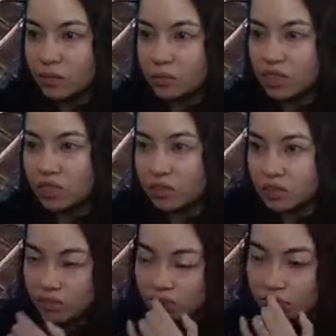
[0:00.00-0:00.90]
Up
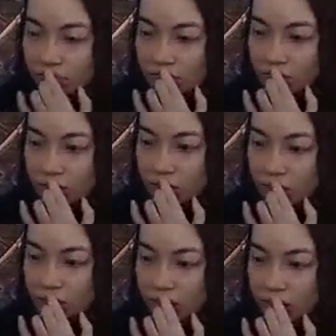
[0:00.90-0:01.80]
again.
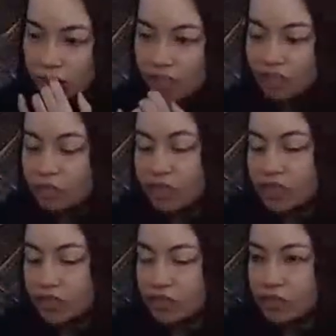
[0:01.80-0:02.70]
Here's that hive
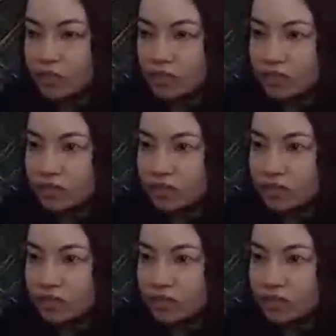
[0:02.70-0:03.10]
master.